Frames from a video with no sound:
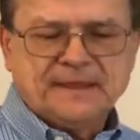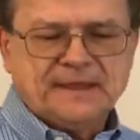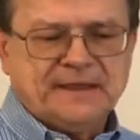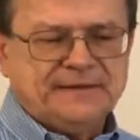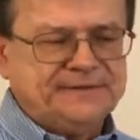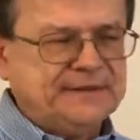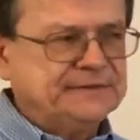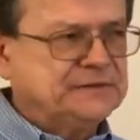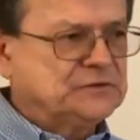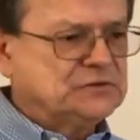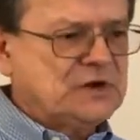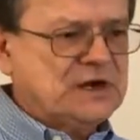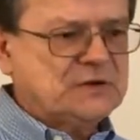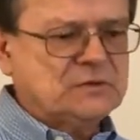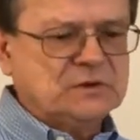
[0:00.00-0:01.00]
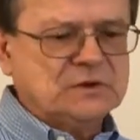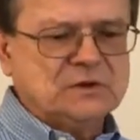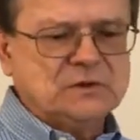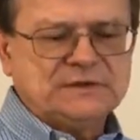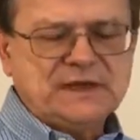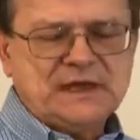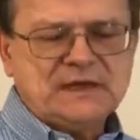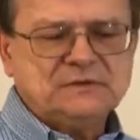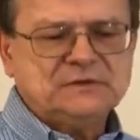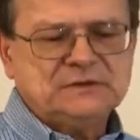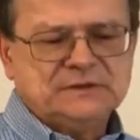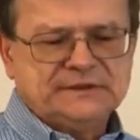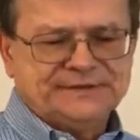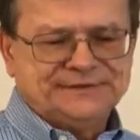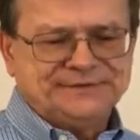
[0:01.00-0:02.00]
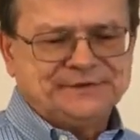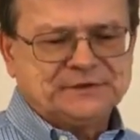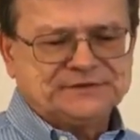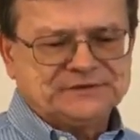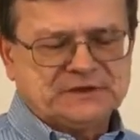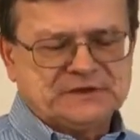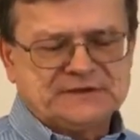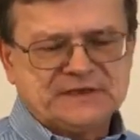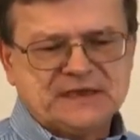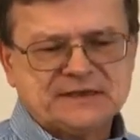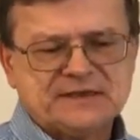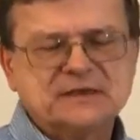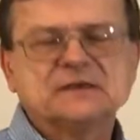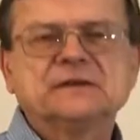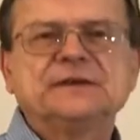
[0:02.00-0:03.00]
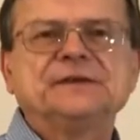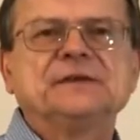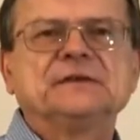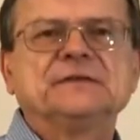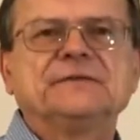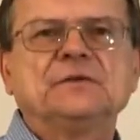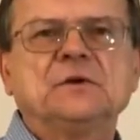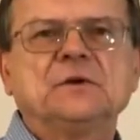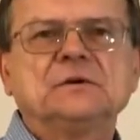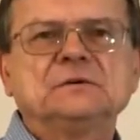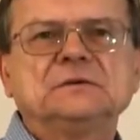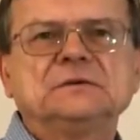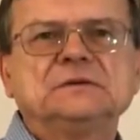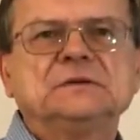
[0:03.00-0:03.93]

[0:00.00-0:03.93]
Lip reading: and then the track will go down, doors are sagging, hitting the floor,